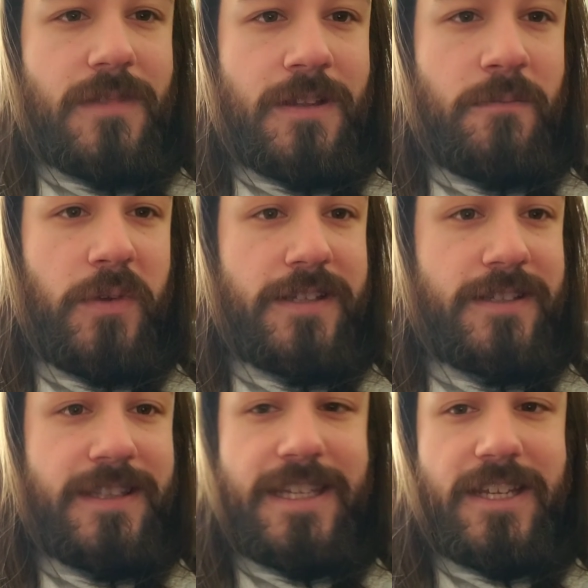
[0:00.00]

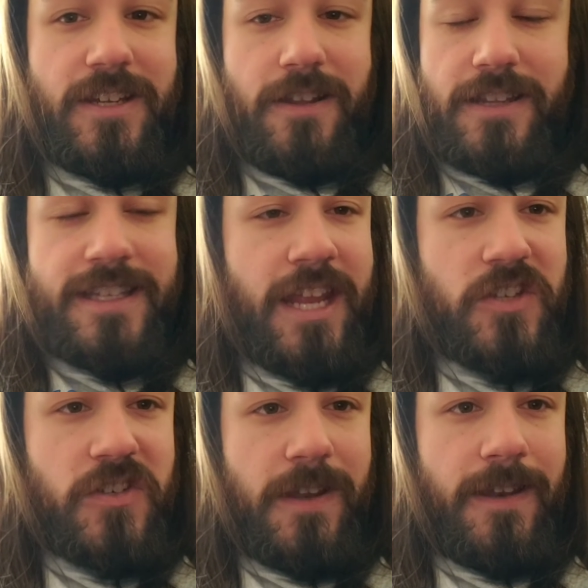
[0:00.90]
but the
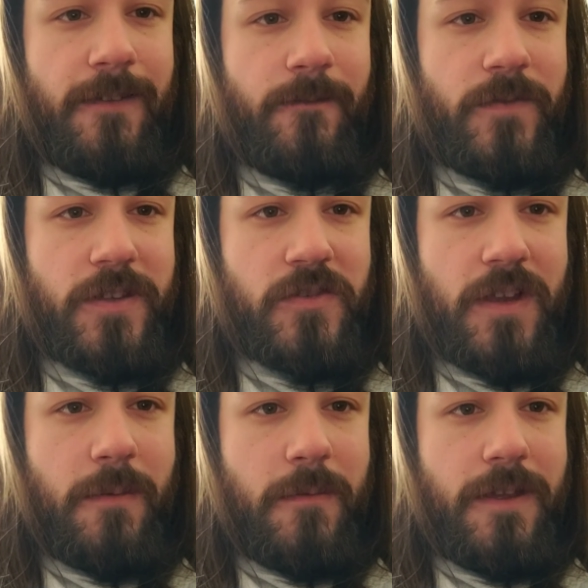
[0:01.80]
tension, the
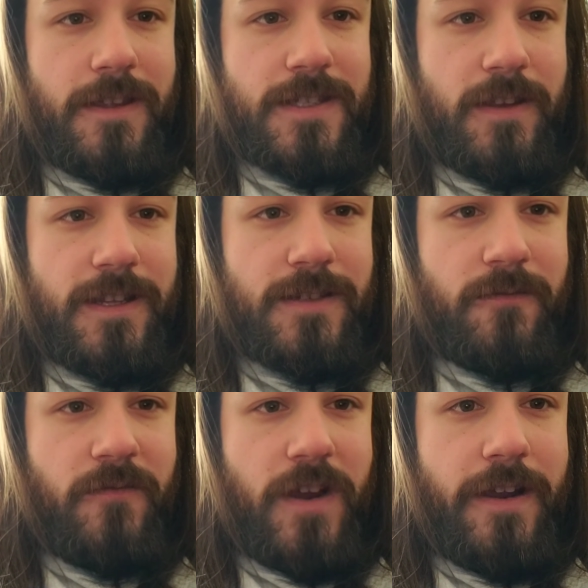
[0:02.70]
drama is
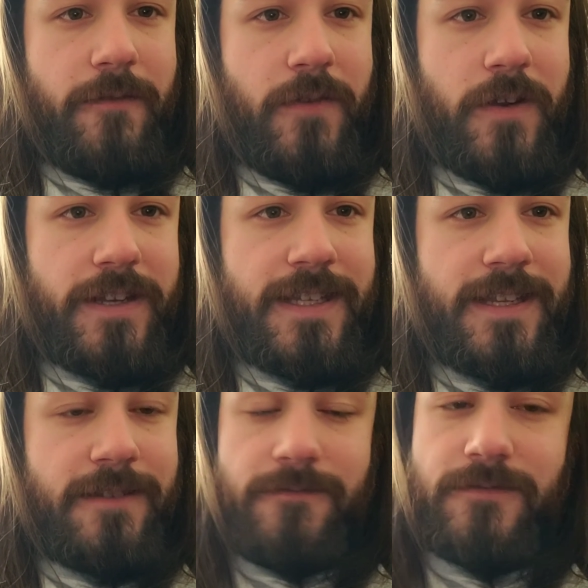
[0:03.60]
very very
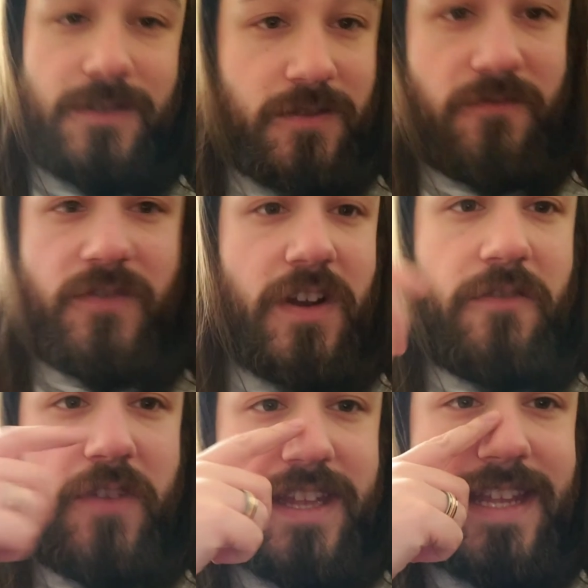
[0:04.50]

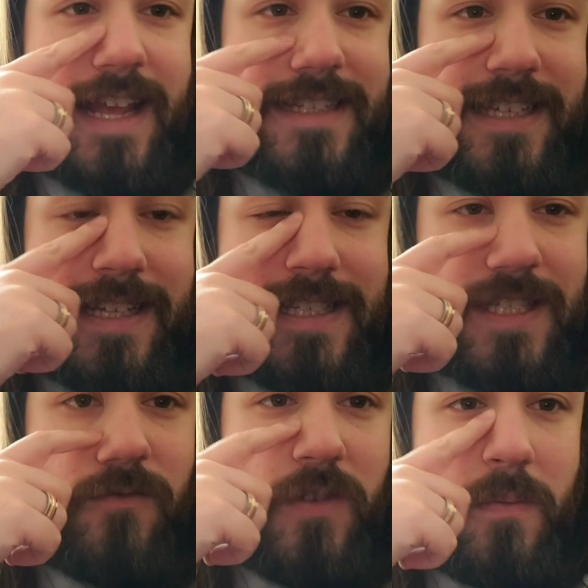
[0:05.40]
fantastic in
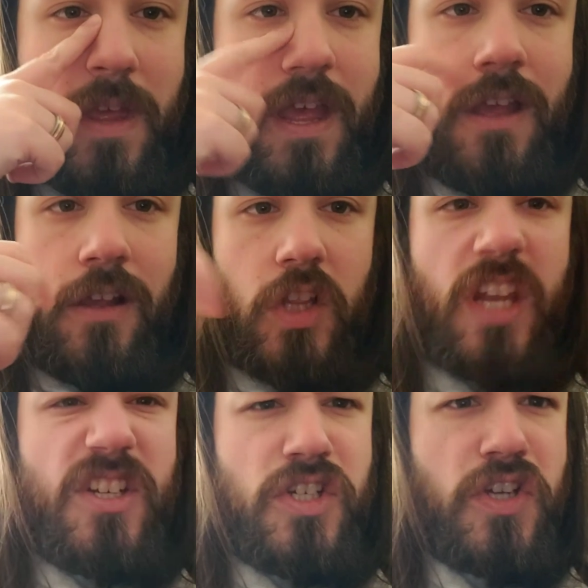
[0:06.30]
this film. A
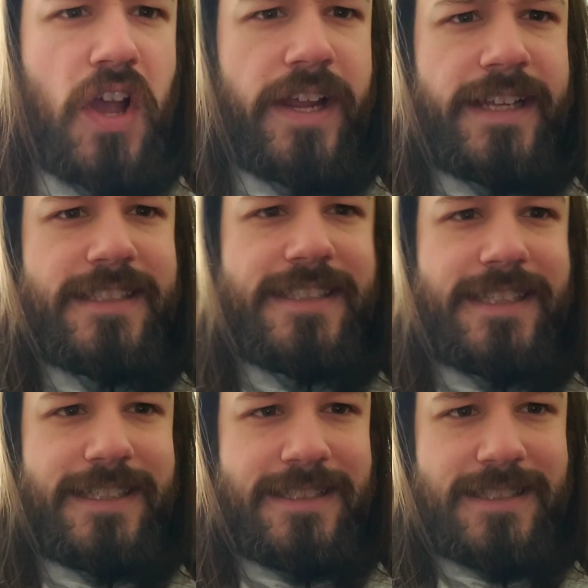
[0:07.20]
lot of shocking
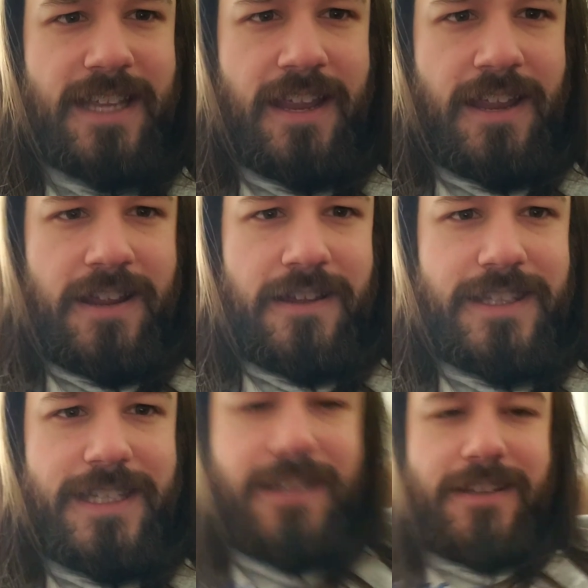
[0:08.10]
scenes.
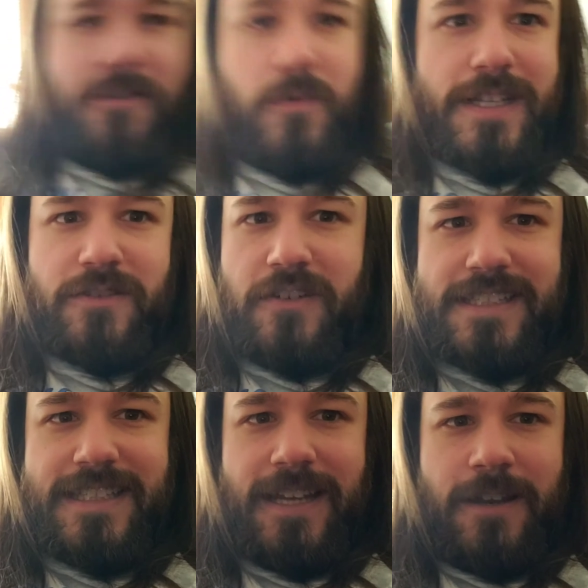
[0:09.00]
The
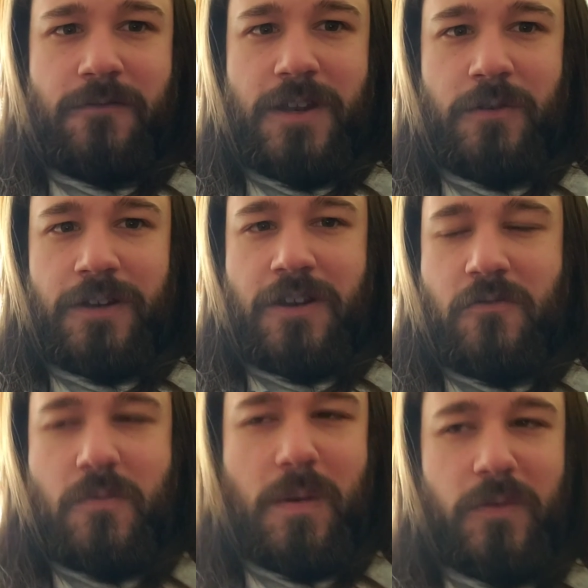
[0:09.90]
restaurant scene, if anyone can
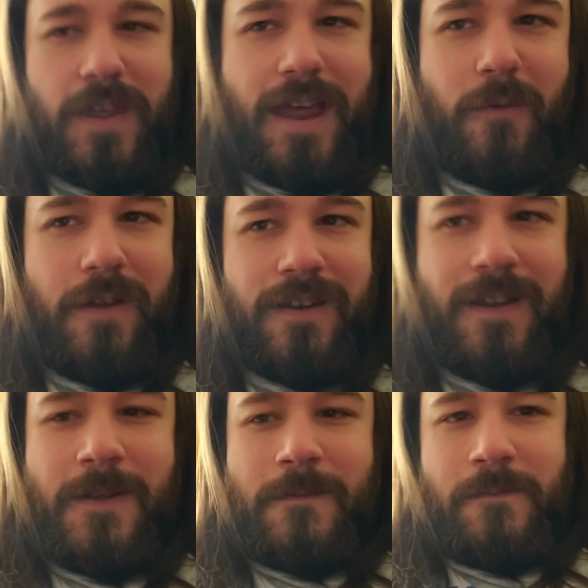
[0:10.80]
remember that one.
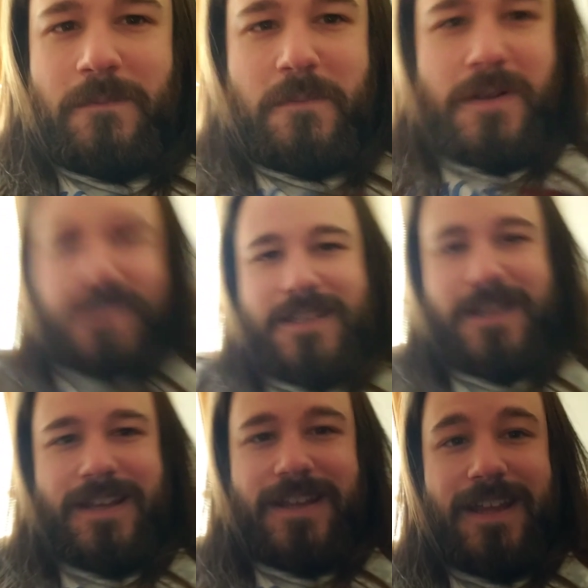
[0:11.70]
But
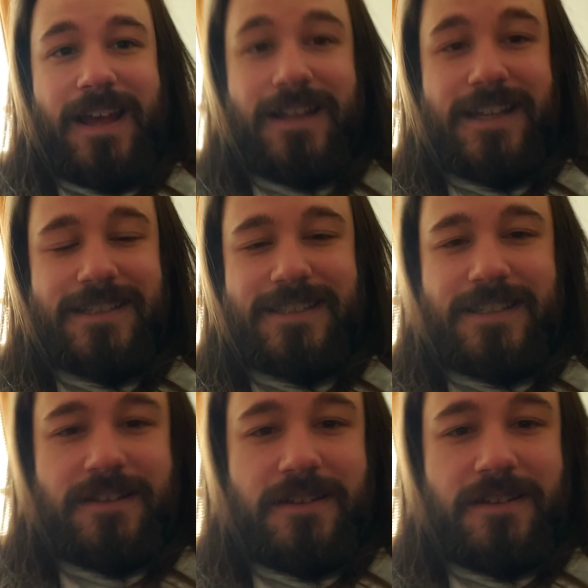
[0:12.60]
yeah, it's